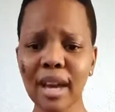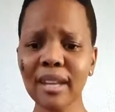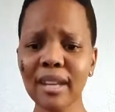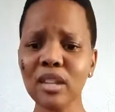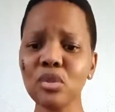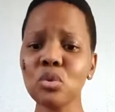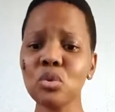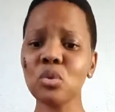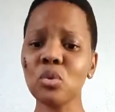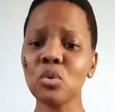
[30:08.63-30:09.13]
I
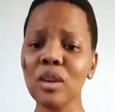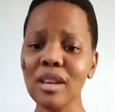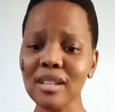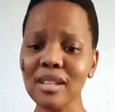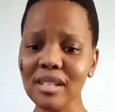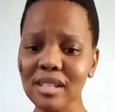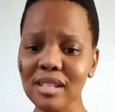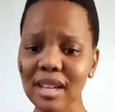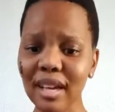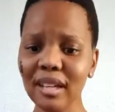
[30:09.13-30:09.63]
need to
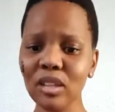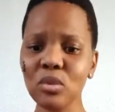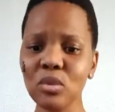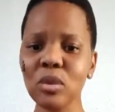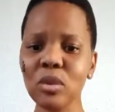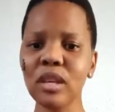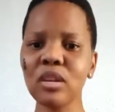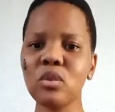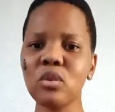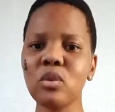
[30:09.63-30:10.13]
rest. I need to
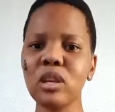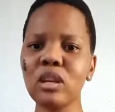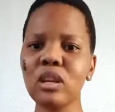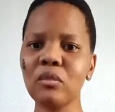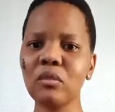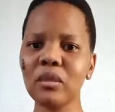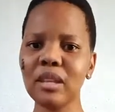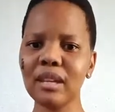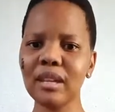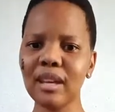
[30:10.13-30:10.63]
get ready
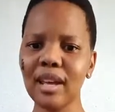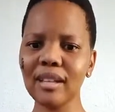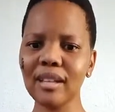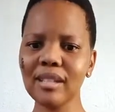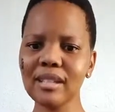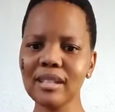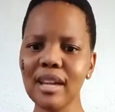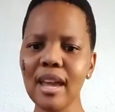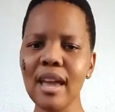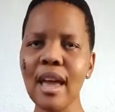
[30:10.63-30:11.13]
for the
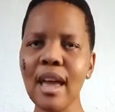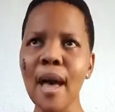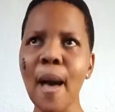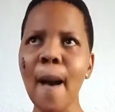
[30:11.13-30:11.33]
next day.